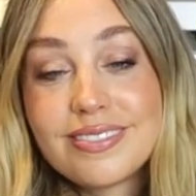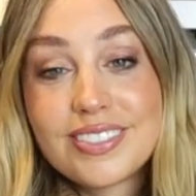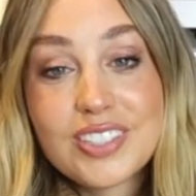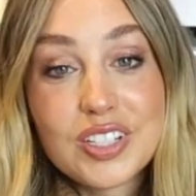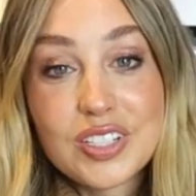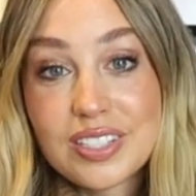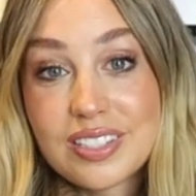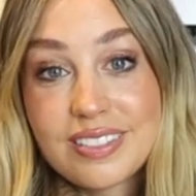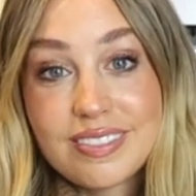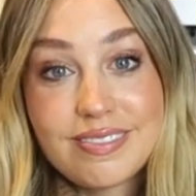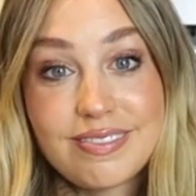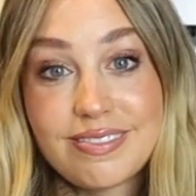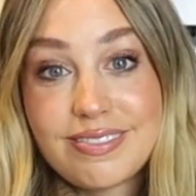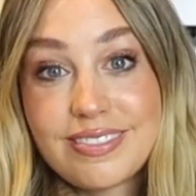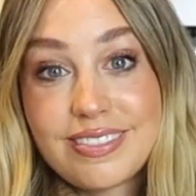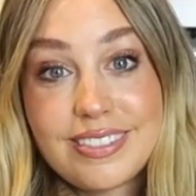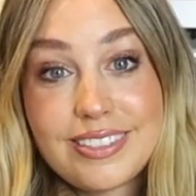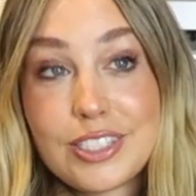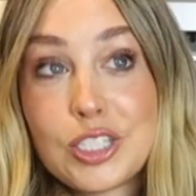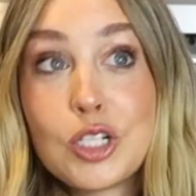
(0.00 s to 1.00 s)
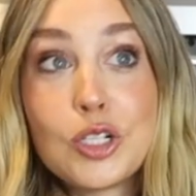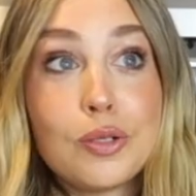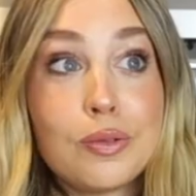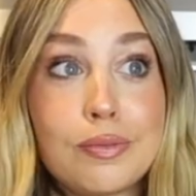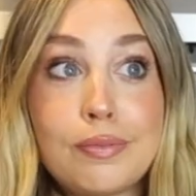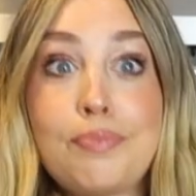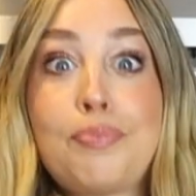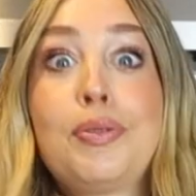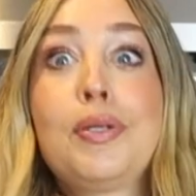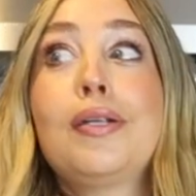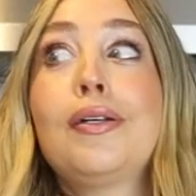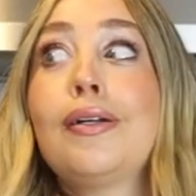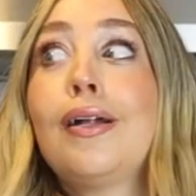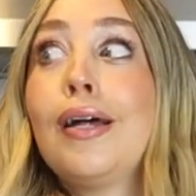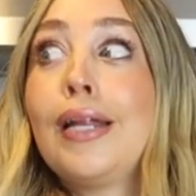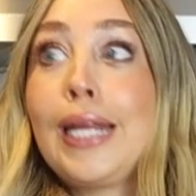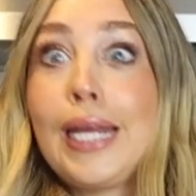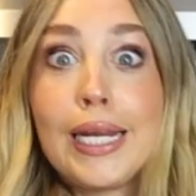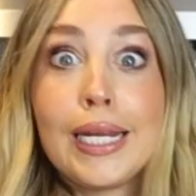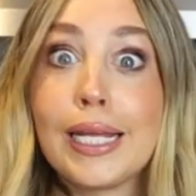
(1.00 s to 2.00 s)
Just put it
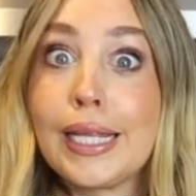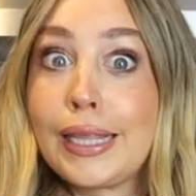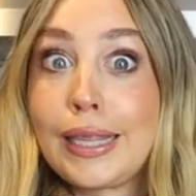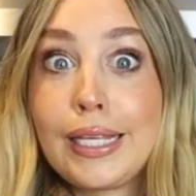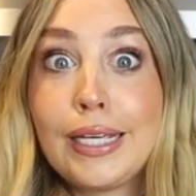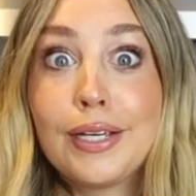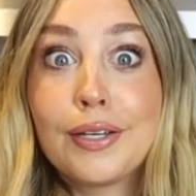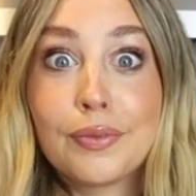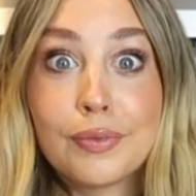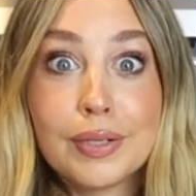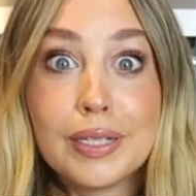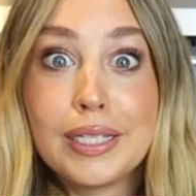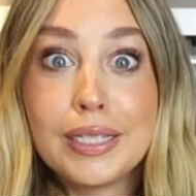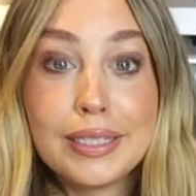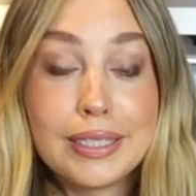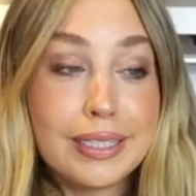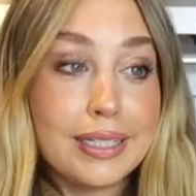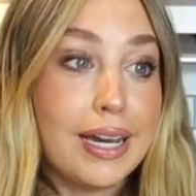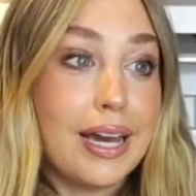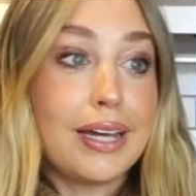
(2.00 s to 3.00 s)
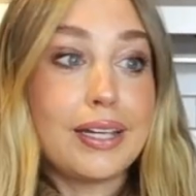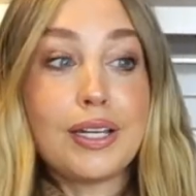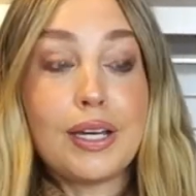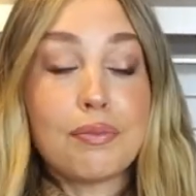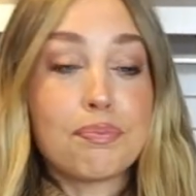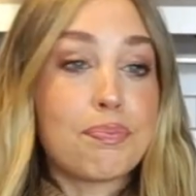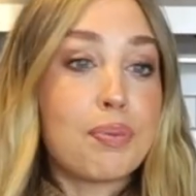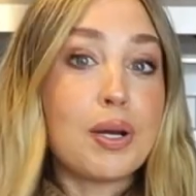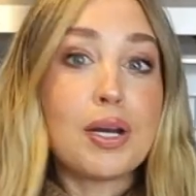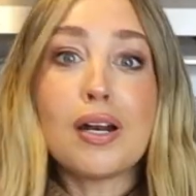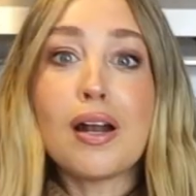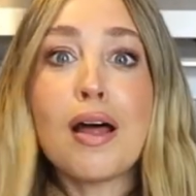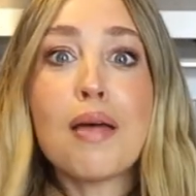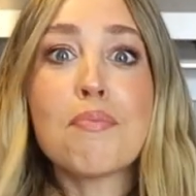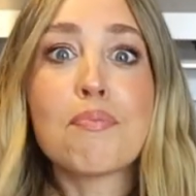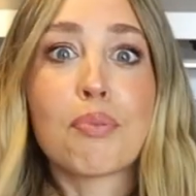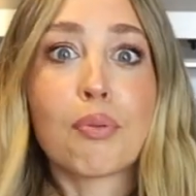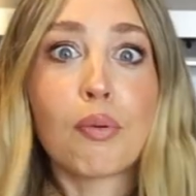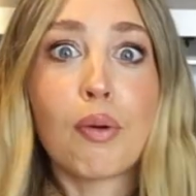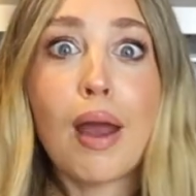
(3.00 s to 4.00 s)
on anything, really. I put it
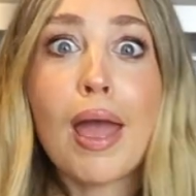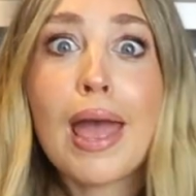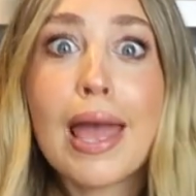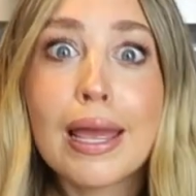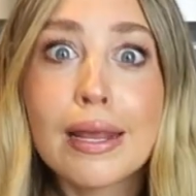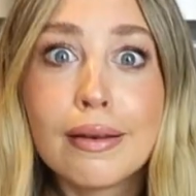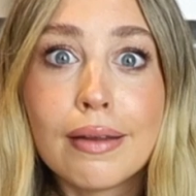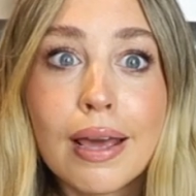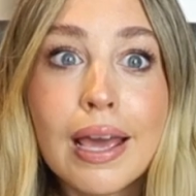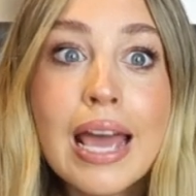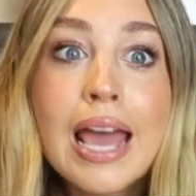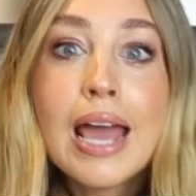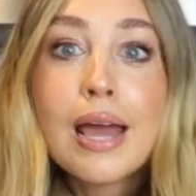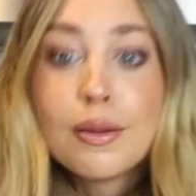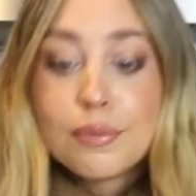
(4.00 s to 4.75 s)
on bread.